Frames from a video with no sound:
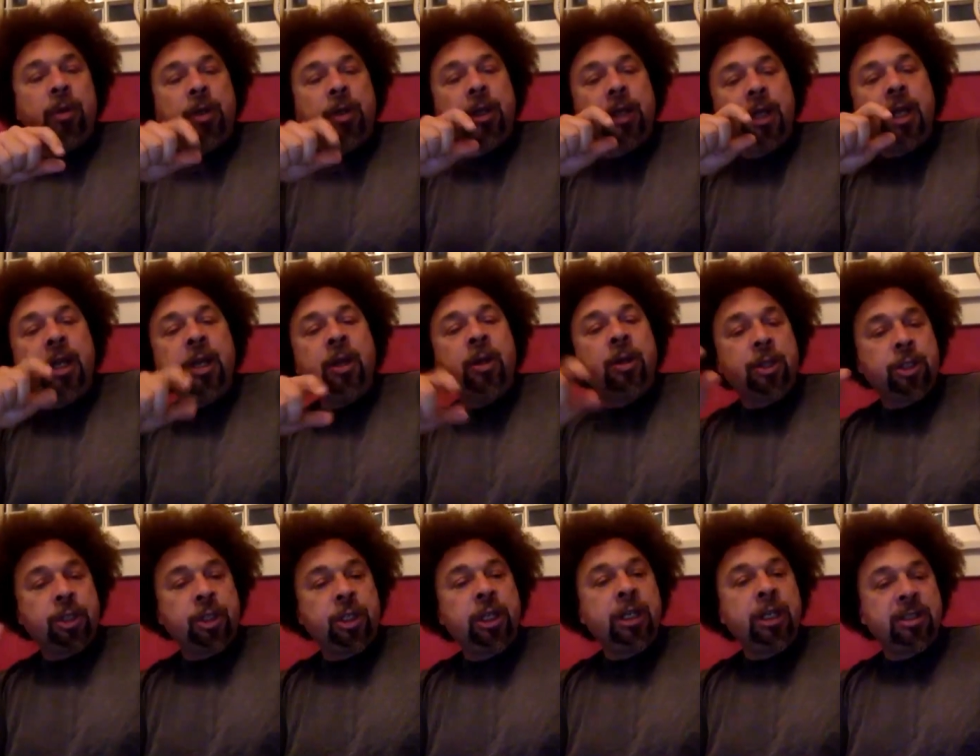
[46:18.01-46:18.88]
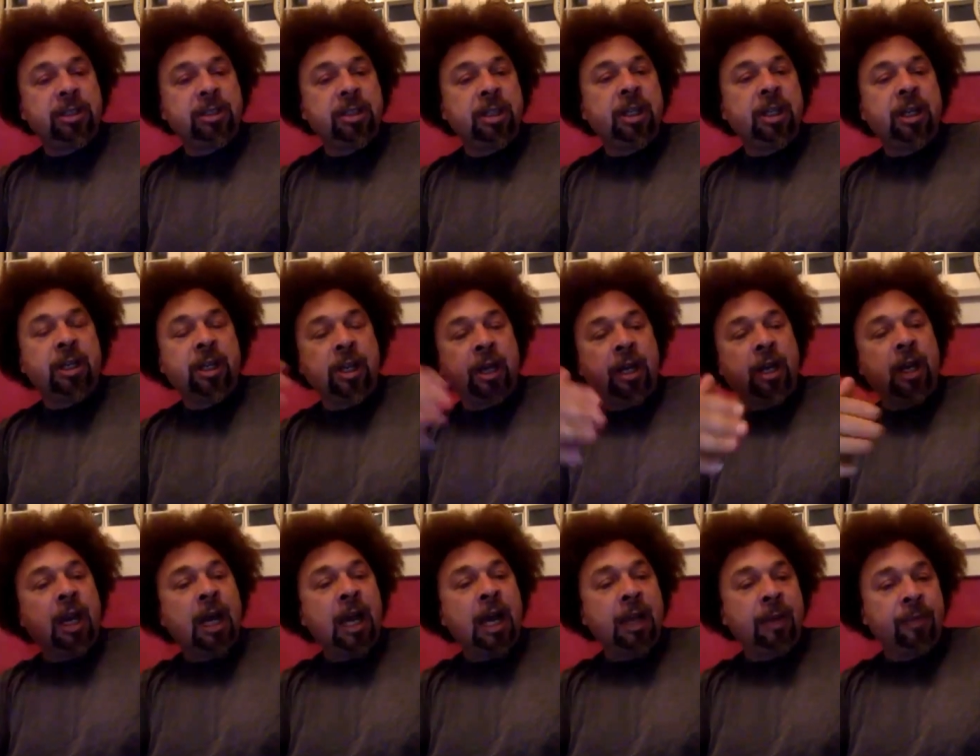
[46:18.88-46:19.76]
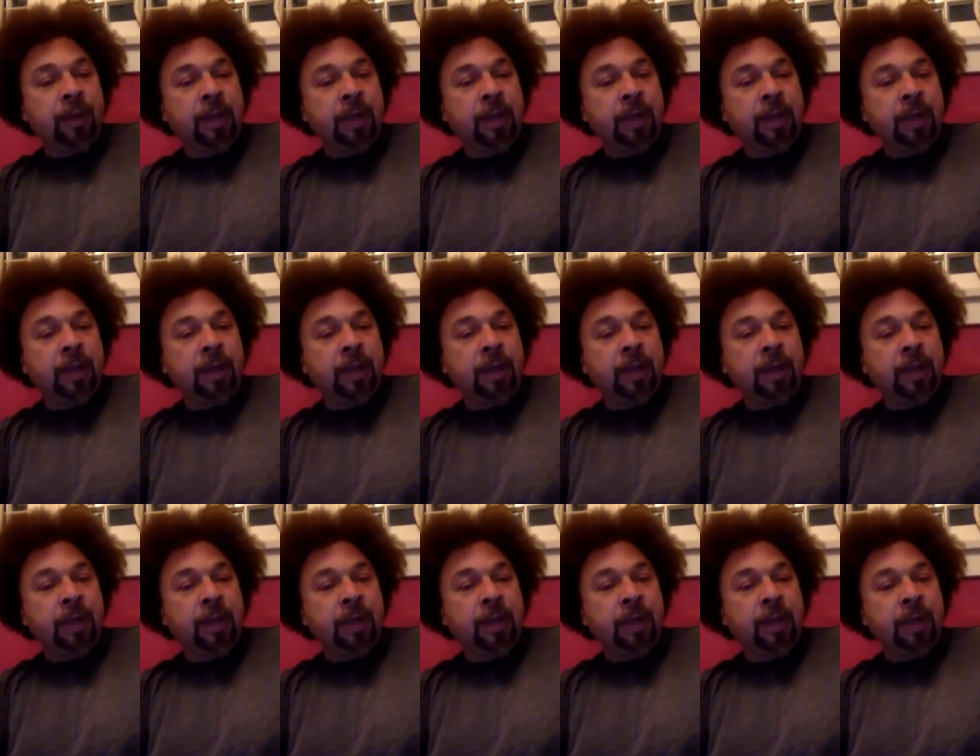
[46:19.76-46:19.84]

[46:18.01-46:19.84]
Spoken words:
he or she has seen in their life,